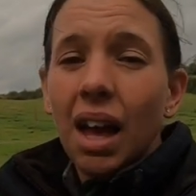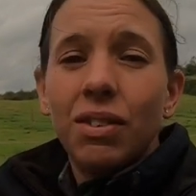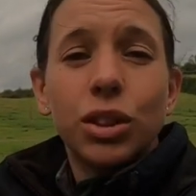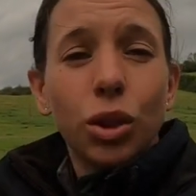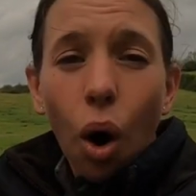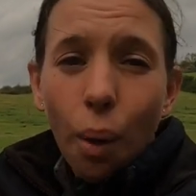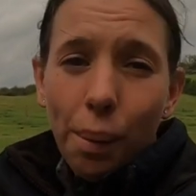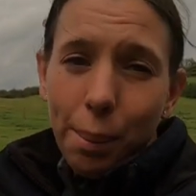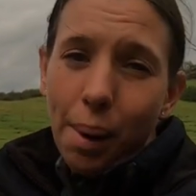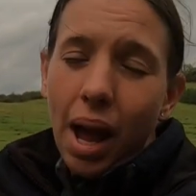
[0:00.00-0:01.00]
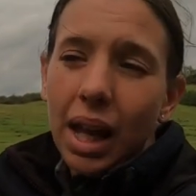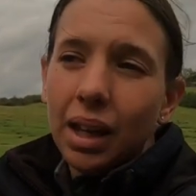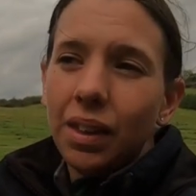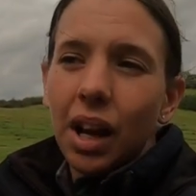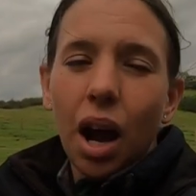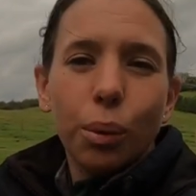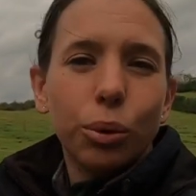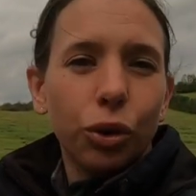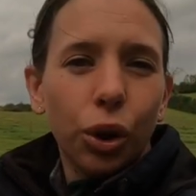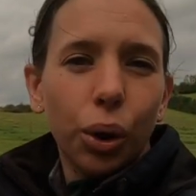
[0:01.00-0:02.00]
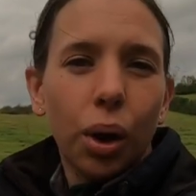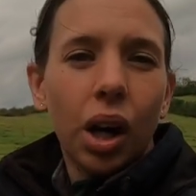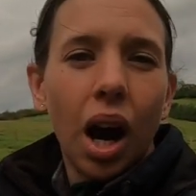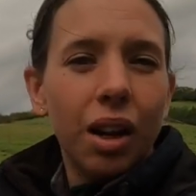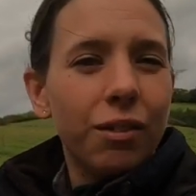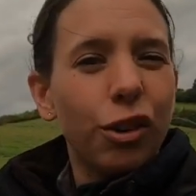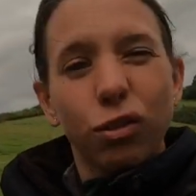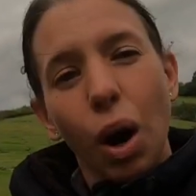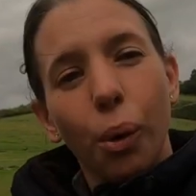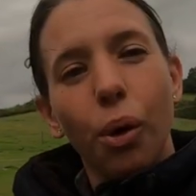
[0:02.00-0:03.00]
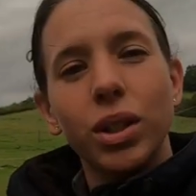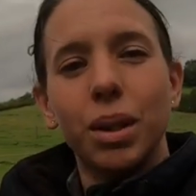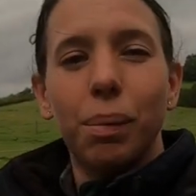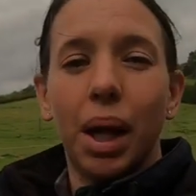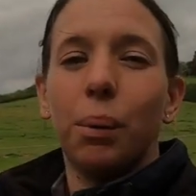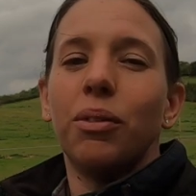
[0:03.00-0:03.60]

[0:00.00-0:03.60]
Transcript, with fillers: If it's not on my bike, then I will do kind of the rower or something.